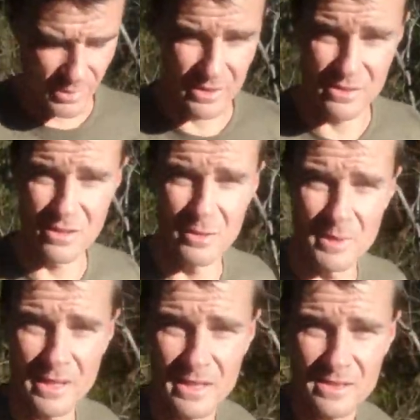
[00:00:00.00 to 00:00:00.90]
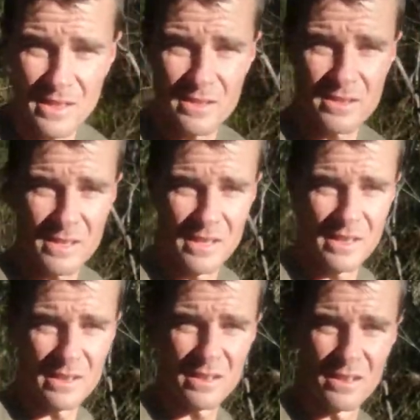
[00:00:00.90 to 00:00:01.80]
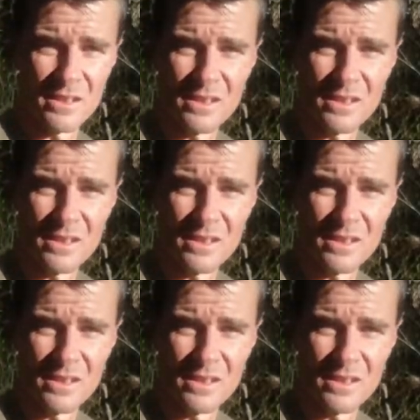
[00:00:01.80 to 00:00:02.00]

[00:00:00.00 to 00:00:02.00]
by the time they get down to here,